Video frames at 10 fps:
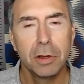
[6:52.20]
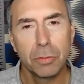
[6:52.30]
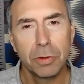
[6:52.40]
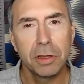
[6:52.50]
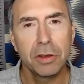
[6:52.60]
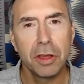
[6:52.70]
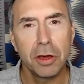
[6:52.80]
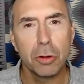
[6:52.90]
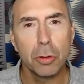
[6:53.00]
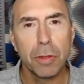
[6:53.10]
We
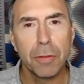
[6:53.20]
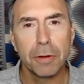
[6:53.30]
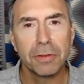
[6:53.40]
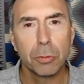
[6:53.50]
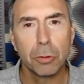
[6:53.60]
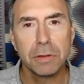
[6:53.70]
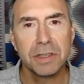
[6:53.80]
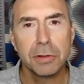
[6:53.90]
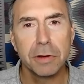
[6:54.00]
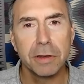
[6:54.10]
know that there's more
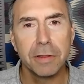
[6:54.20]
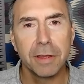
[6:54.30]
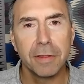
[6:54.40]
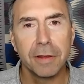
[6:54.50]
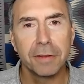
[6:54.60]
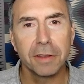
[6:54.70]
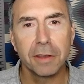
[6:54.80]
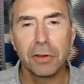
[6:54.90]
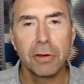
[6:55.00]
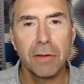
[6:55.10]
to it than this.
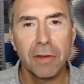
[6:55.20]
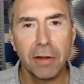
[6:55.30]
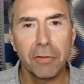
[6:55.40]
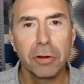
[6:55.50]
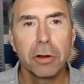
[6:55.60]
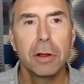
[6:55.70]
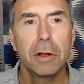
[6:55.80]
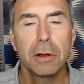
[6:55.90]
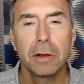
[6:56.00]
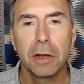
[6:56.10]
If you have ever
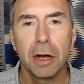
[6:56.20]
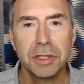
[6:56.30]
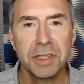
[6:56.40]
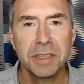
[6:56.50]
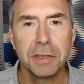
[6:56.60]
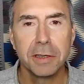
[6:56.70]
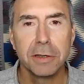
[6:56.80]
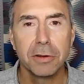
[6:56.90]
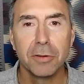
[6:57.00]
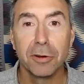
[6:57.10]

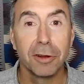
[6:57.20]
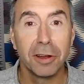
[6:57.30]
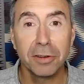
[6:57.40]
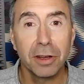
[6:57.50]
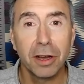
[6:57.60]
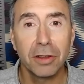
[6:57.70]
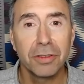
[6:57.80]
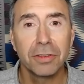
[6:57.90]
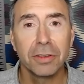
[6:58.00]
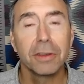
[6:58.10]
consciously or
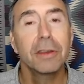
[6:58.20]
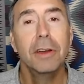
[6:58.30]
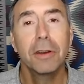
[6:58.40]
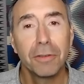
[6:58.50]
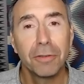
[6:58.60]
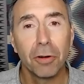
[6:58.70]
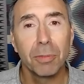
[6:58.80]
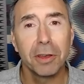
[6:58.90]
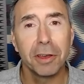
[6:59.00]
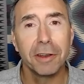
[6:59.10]
unconsciously
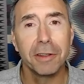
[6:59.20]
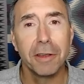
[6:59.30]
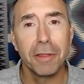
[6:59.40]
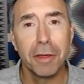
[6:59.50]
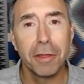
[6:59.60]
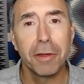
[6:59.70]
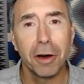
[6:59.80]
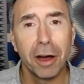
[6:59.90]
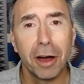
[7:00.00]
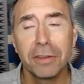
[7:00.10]
formulated the
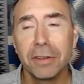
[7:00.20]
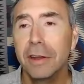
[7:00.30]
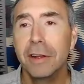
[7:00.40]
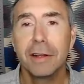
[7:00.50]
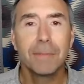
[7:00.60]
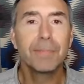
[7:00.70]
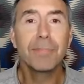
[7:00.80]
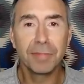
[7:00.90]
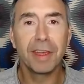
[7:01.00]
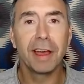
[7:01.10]
thought
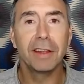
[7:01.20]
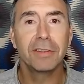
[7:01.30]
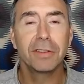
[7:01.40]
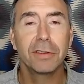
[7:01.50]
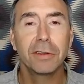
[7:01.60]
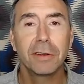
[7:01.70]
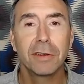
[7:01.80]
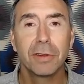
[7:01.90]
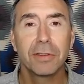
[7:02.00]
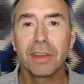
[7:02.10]
that
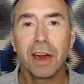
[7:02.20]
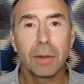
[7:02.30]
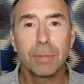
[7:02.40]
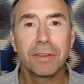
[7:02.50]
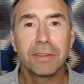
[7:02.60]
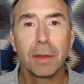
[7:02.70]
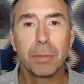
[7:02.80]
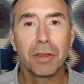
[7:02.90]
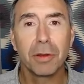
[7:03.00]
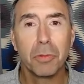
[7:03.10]
there's got to be
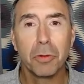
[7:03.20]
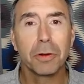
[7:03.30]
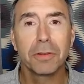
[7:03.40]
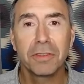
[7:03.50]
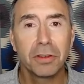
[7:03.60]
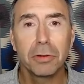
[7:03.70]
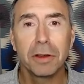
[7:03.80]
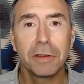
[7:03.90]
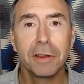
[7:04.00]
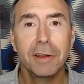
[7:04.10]
something more to
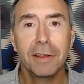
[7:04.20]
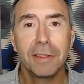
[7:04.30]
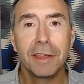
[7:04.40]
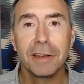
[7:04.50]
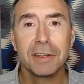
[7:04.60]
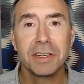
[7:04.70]
it than